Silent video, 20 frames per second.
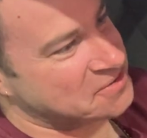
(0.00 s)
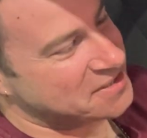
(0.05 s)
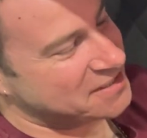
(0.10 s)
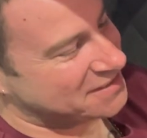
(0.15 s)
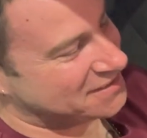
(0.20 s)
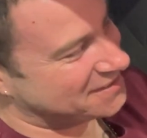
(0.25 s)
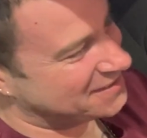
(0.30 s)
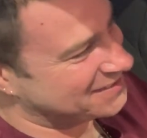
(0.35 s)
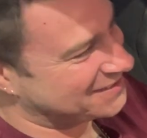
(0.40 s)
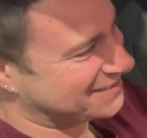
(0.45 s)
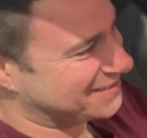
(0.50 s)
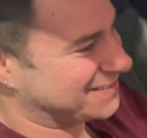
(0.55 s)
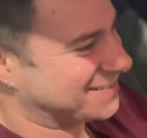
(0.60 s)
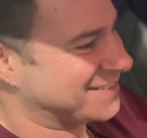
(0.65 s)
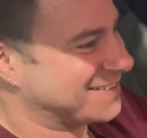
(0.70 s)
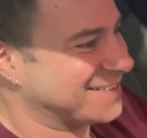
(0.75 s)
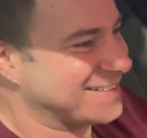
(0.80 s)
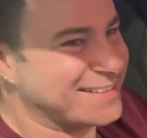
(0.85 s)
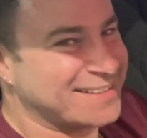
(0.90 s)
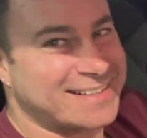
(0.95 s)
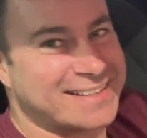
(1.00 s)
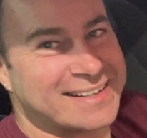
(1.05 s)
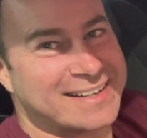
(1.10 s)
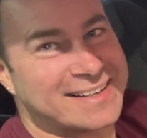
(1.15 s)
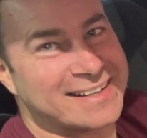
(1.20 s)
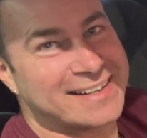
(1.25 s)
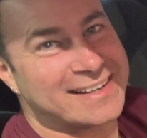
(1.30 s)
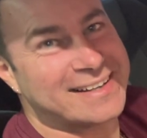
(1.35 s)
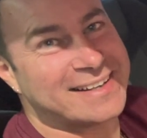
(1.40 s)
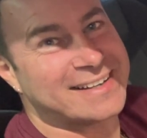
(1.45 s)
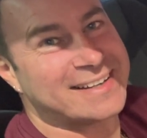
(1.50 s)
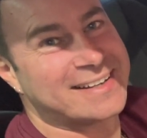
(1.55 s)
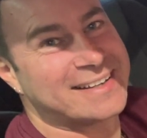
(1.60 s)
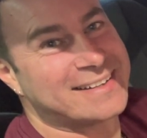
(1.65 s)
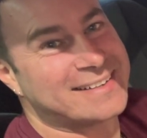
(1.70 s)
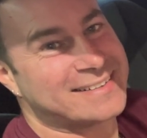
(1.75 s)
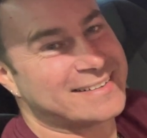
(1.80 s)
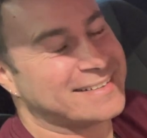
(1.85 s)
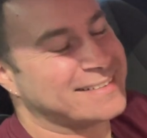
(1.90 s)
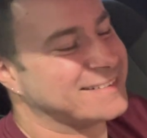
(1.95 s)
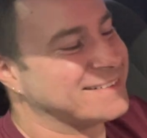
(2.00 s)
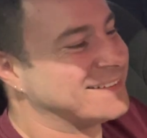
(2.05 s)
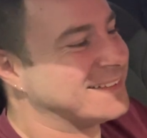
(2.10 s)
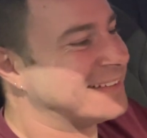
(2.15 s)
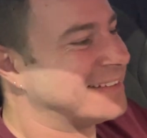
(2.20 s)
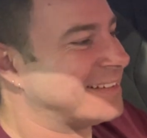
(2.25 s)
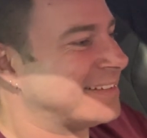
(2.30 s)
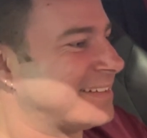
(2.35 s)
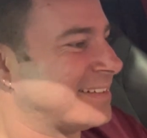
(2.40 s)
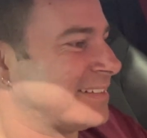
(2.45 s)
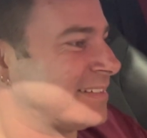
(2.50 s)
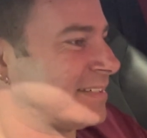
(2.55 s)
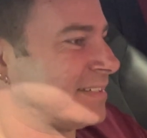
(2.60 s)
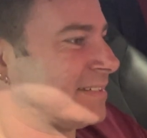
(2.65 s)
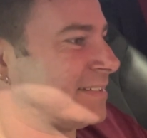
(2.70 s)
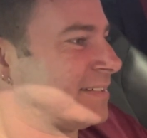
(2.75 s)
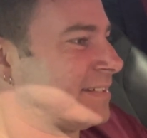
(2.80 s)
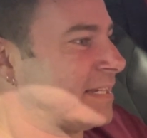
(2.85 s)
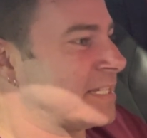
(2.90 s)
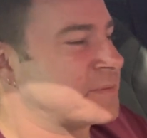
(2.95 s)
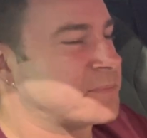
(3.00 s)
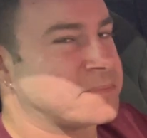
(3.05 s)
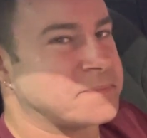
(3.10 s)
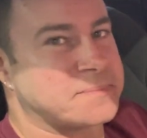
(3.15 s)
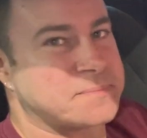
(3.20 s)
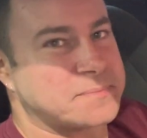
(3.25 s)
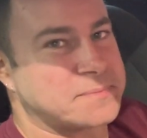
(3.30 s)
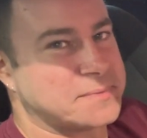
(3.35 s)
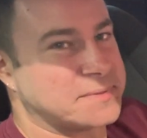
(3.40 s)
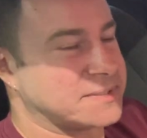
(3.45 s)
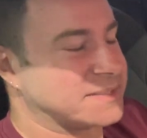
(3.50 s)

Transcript: No, it's not true. It's been a nightmare. So,